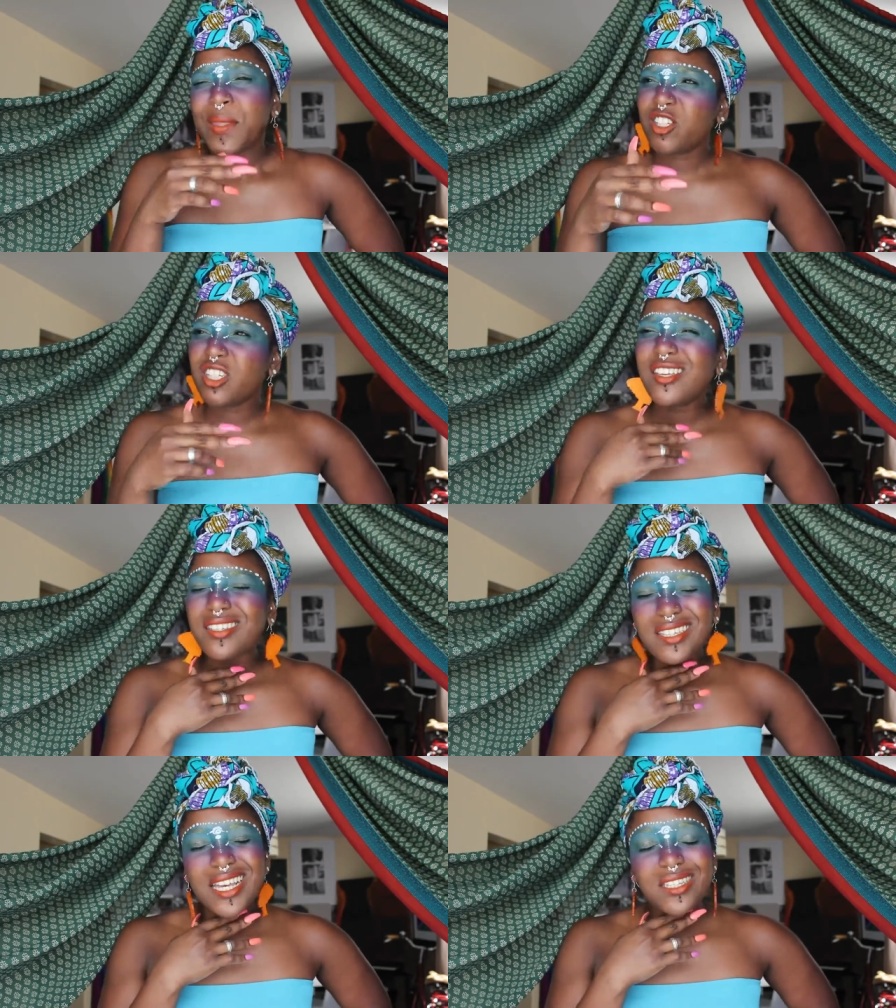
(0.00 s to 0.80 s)
And she
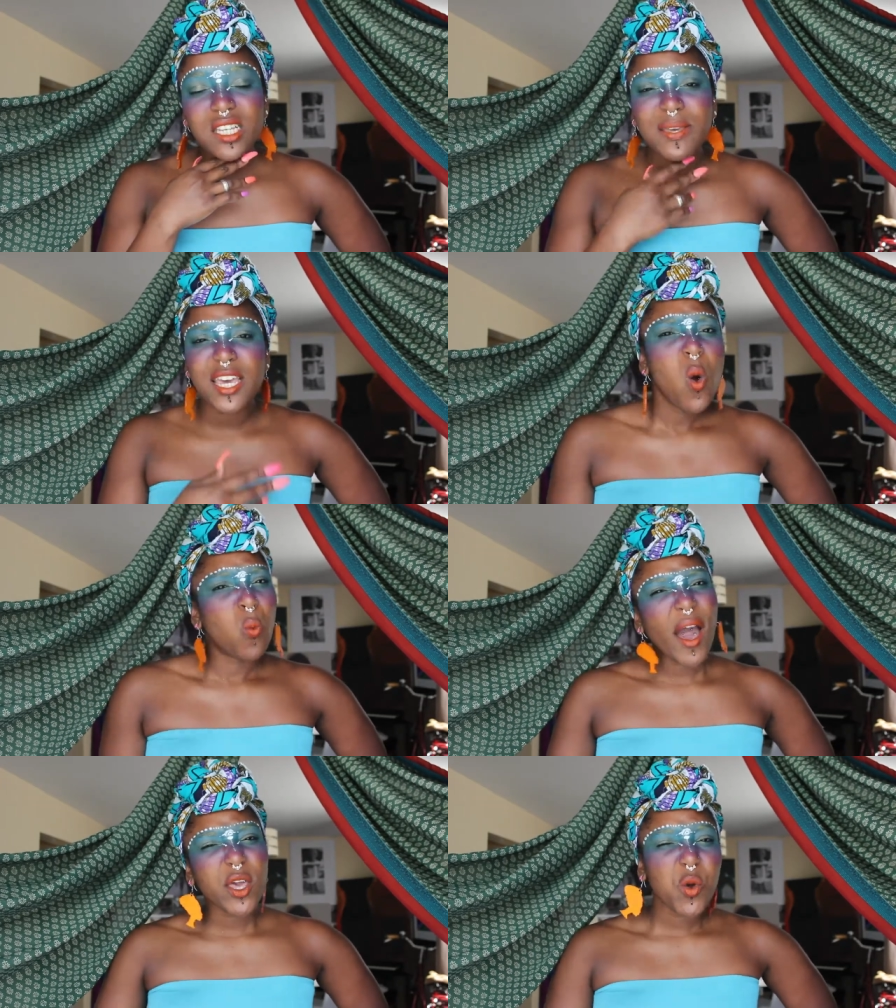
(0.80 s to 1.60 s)
used to say to me,
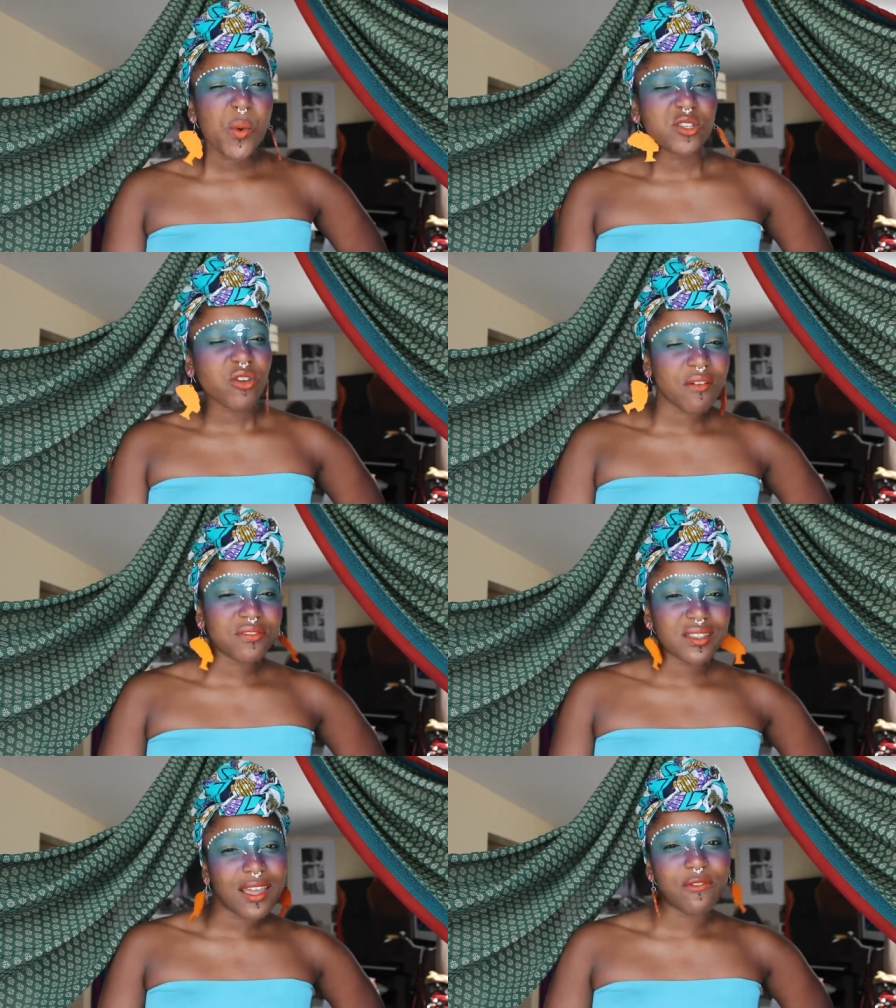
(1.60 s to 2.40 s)
why are you always
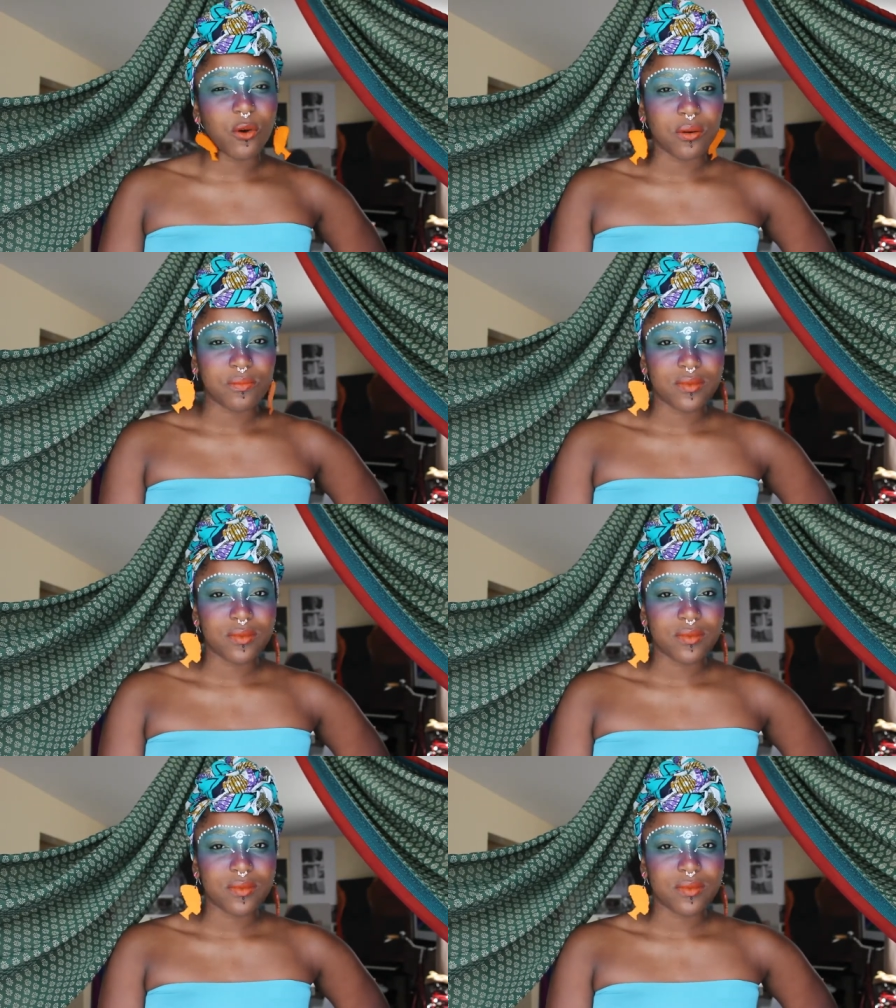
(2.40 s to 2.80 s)
craving the dick for?